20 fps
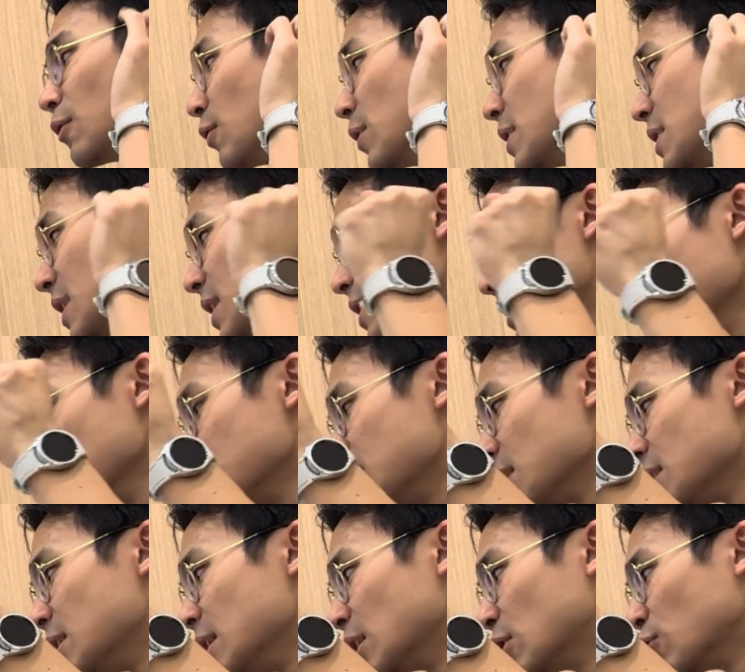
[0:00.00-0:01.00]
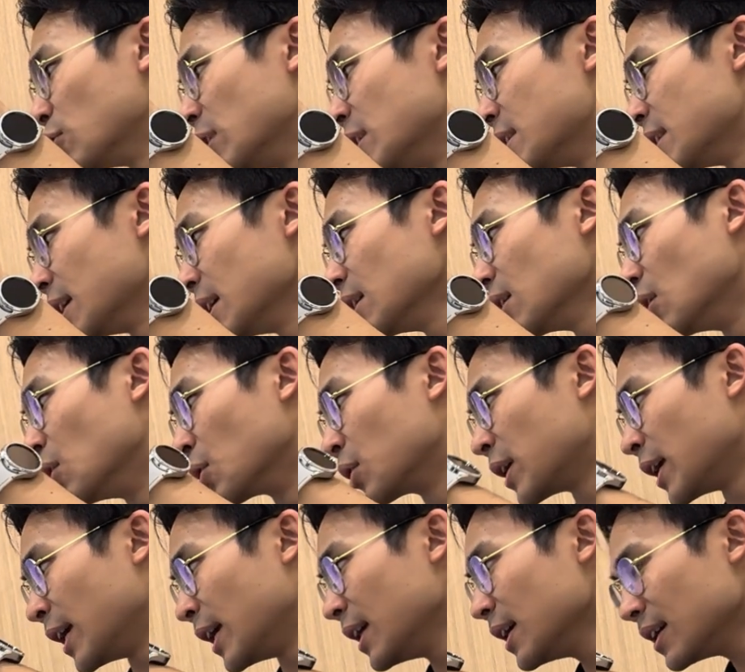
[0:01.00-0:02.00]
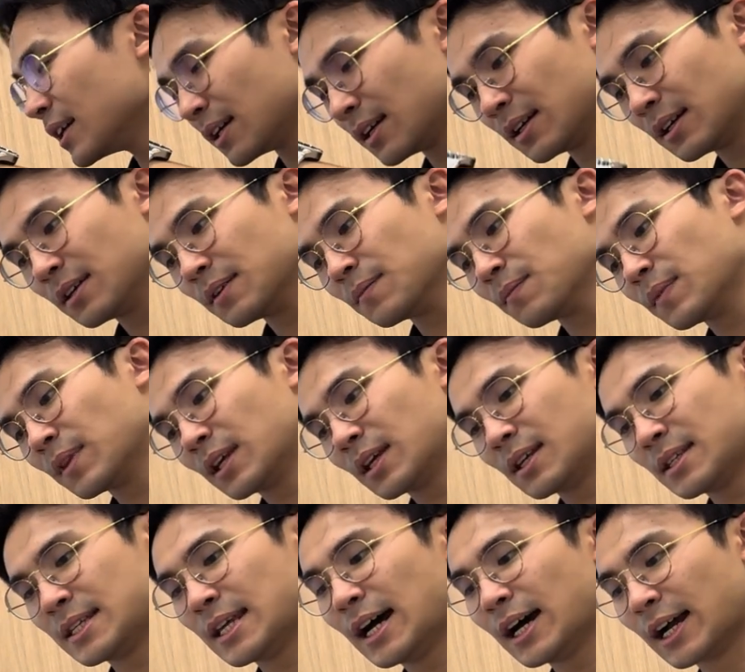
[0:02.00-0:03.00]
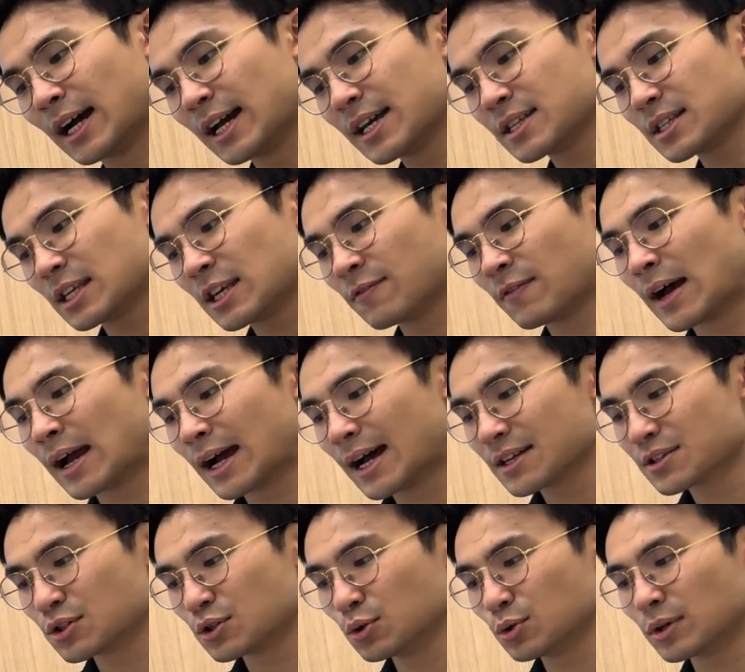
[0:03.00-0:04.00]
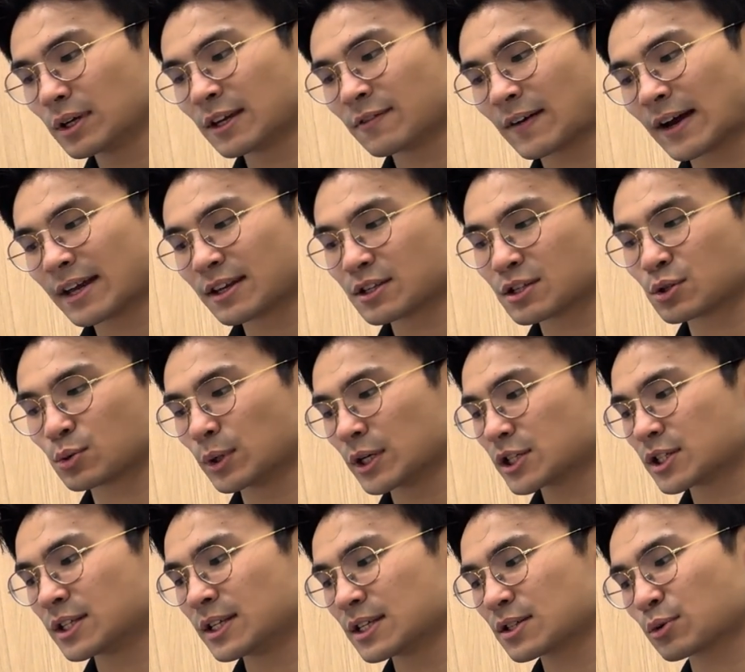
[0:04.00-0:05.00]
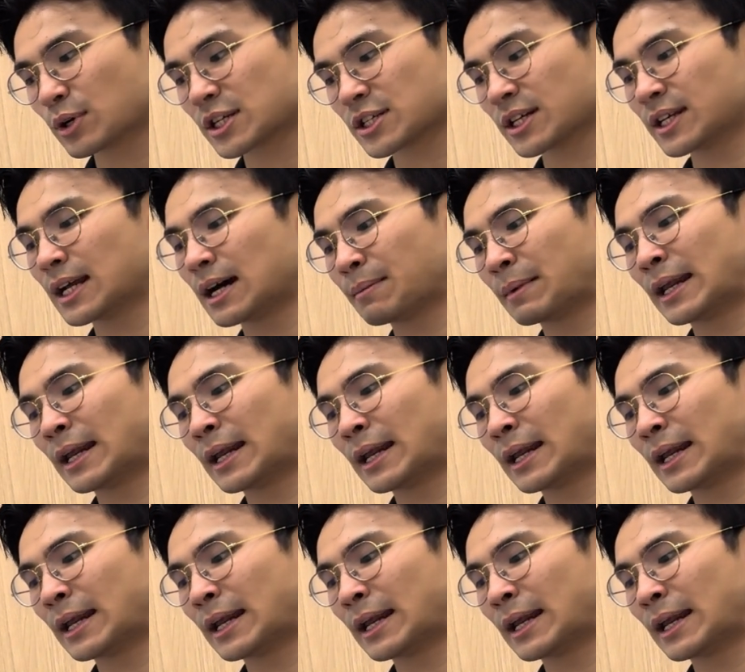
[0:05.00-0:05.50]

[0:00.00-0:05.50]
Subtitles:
Resistance is decreasing, okay. See guys, if I switch this question up